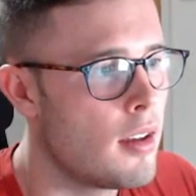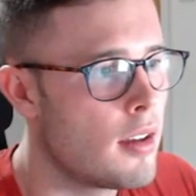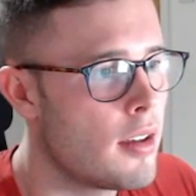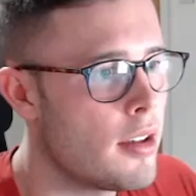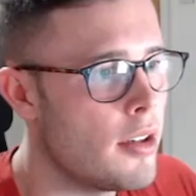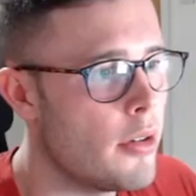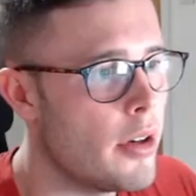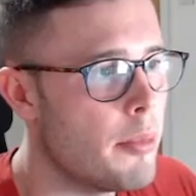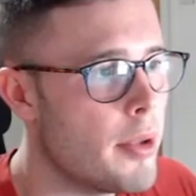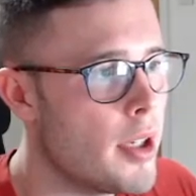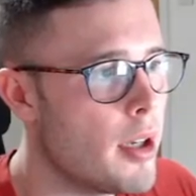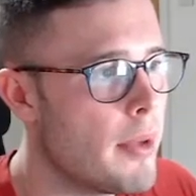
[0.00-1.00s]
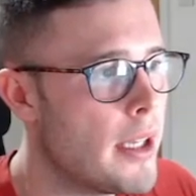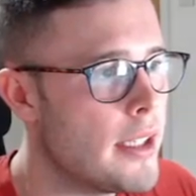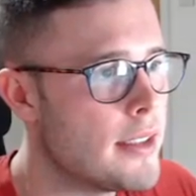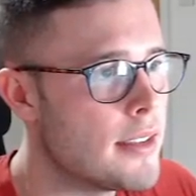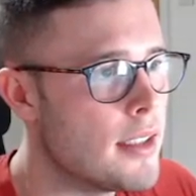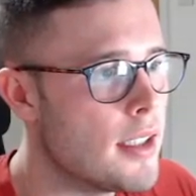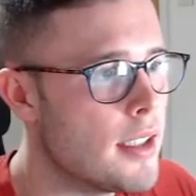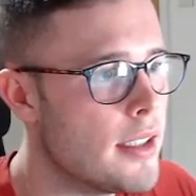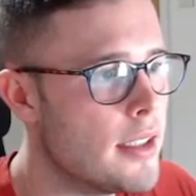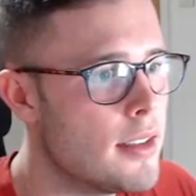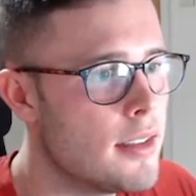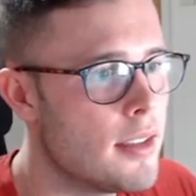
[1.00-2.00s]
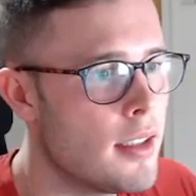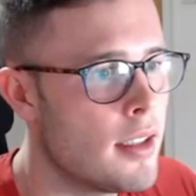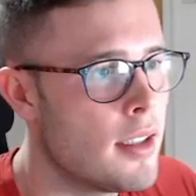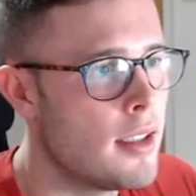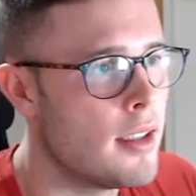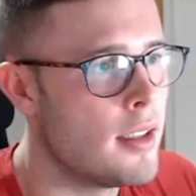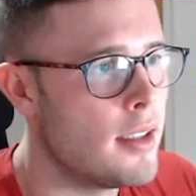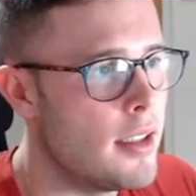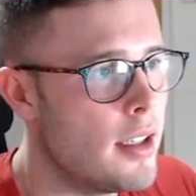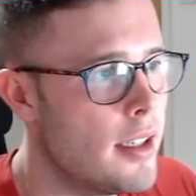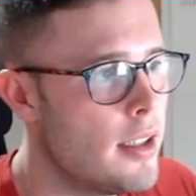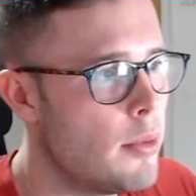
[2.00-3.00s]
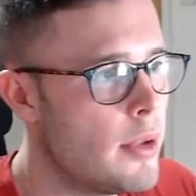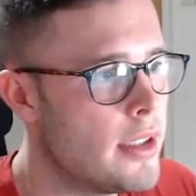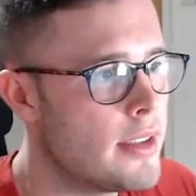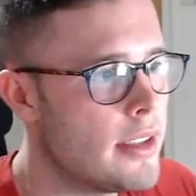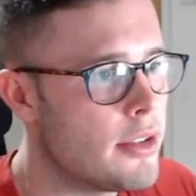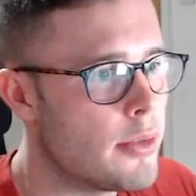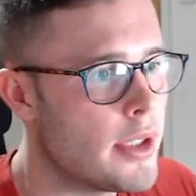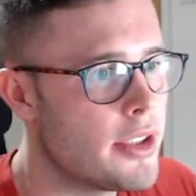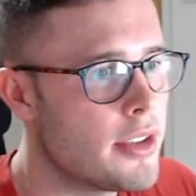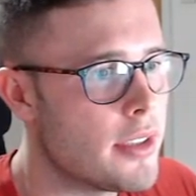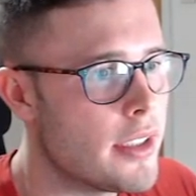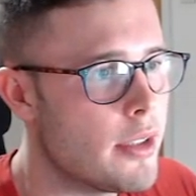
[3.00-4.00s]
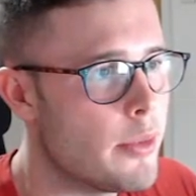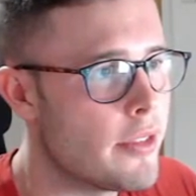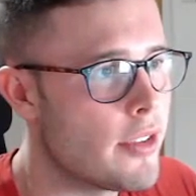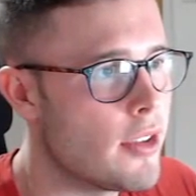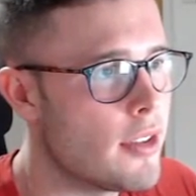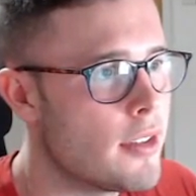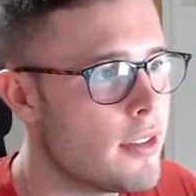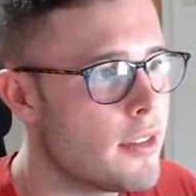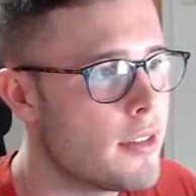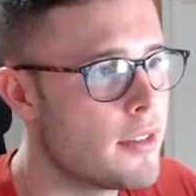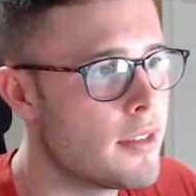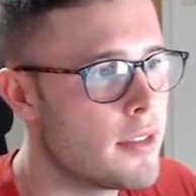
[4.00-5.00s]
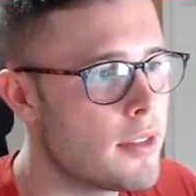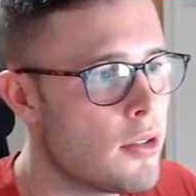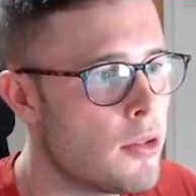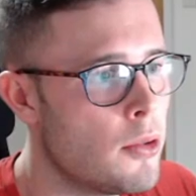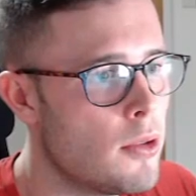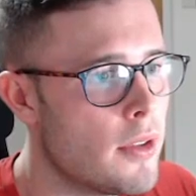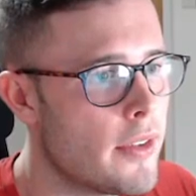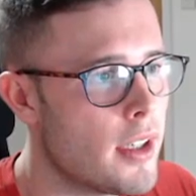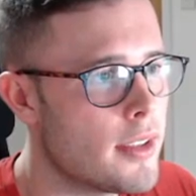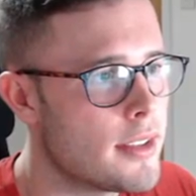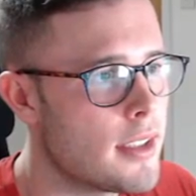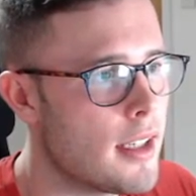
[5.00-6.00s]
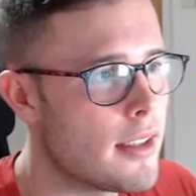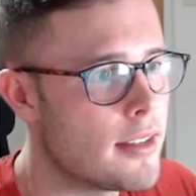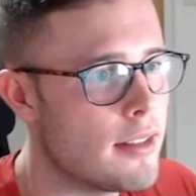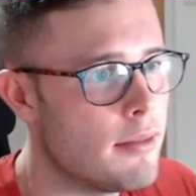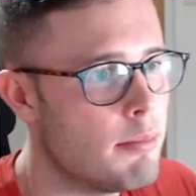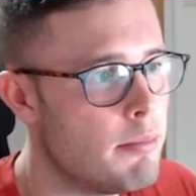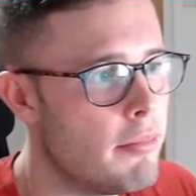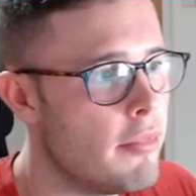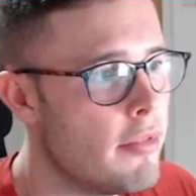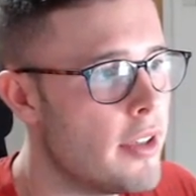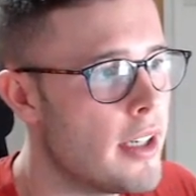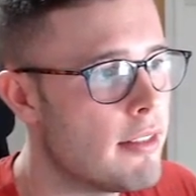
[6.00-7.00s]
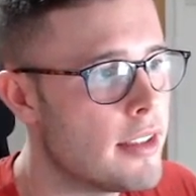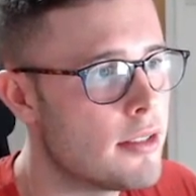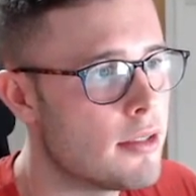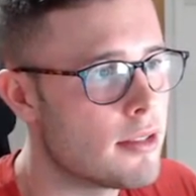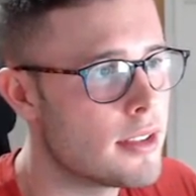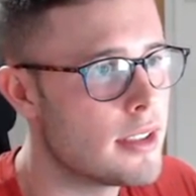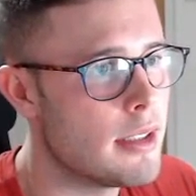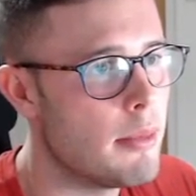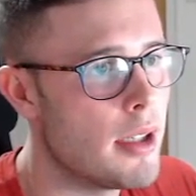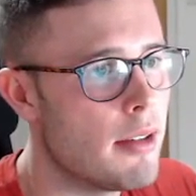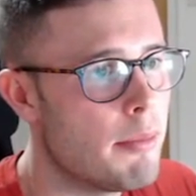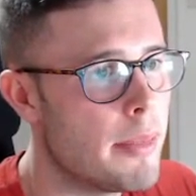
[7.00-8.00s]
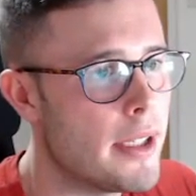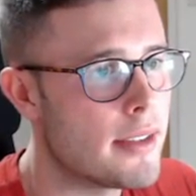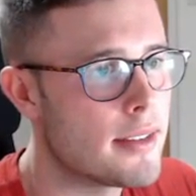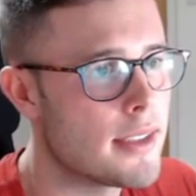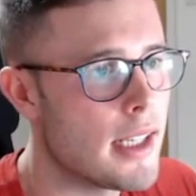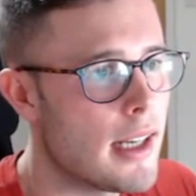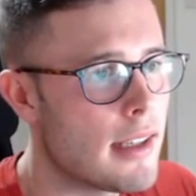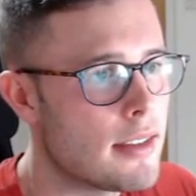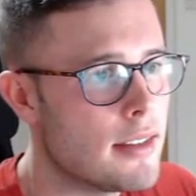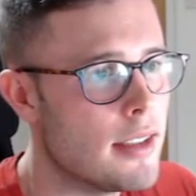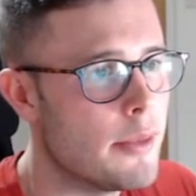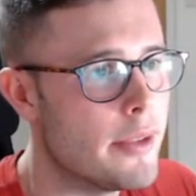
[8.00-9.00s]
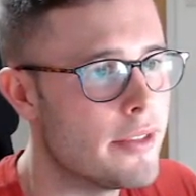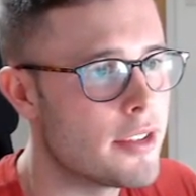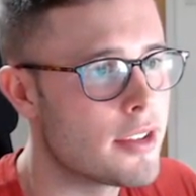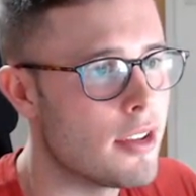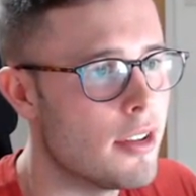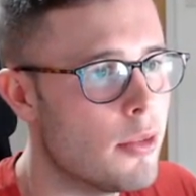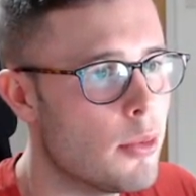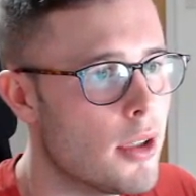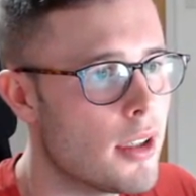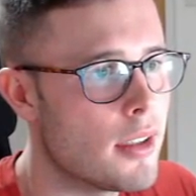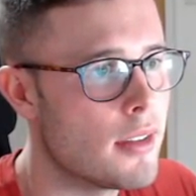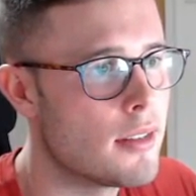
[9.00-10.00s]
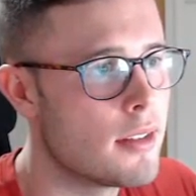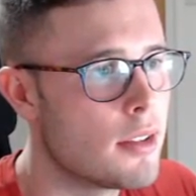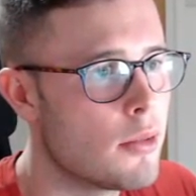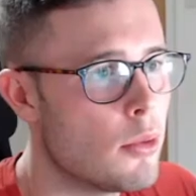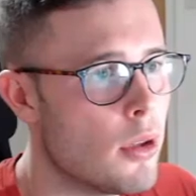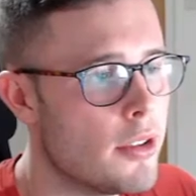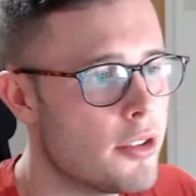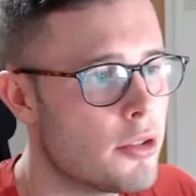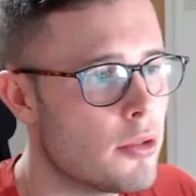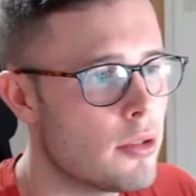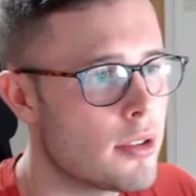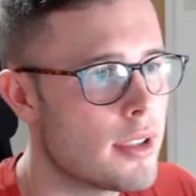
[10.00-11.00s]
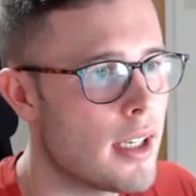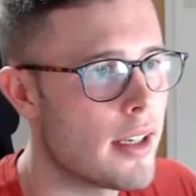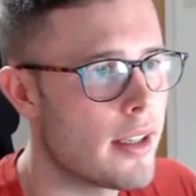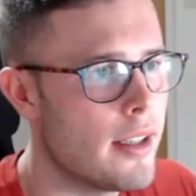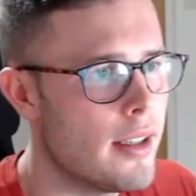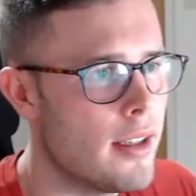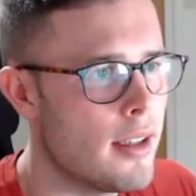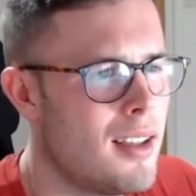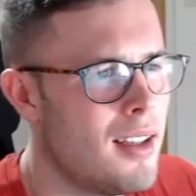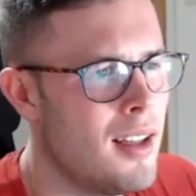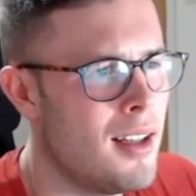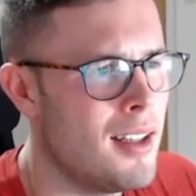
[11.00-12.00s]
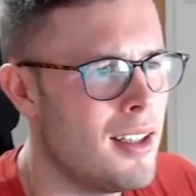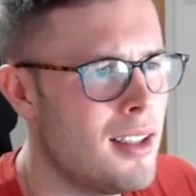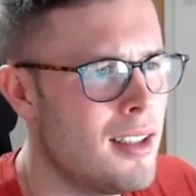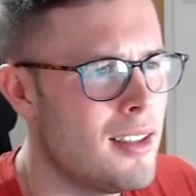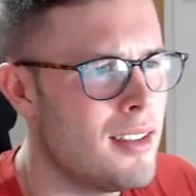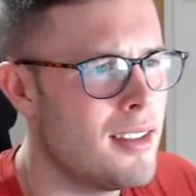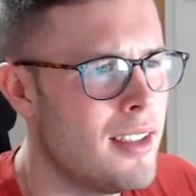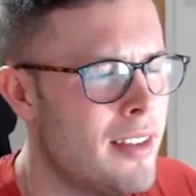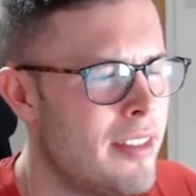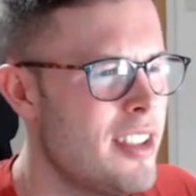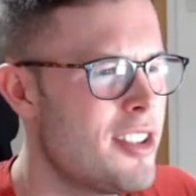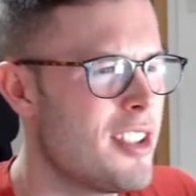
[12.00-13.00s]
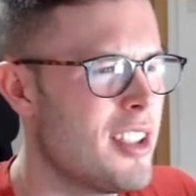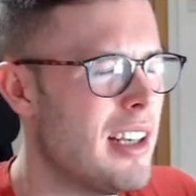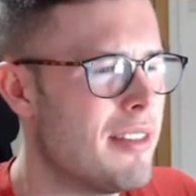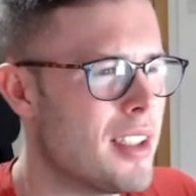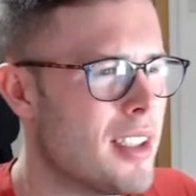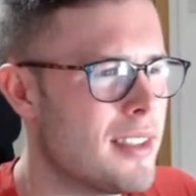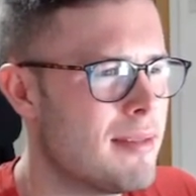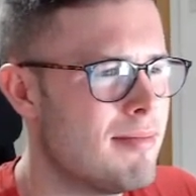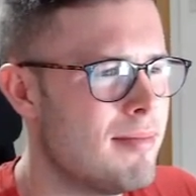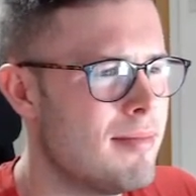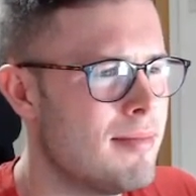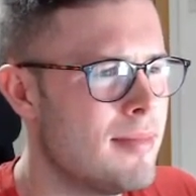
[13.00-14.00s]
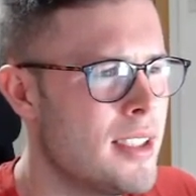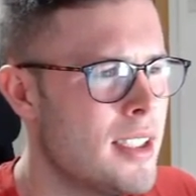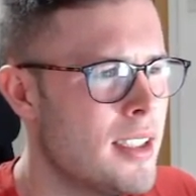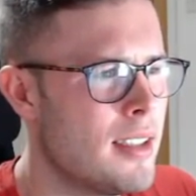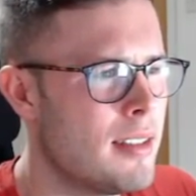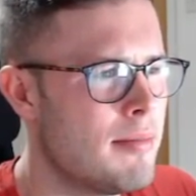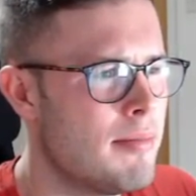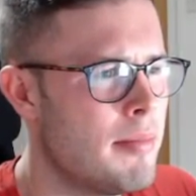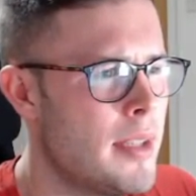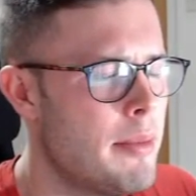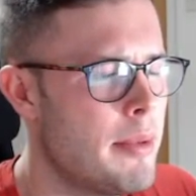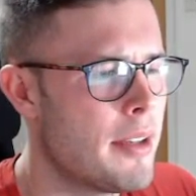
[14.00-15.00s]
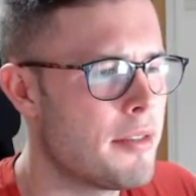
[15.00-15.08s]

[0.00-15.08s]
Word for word: Gonna open up ace nine. You know, in a weird situation here, we've got all of our stacks are very sort of similar, big stacks, and then we've just got the one one short stack here. Uh, if he shoved, I yeah, maybe I have to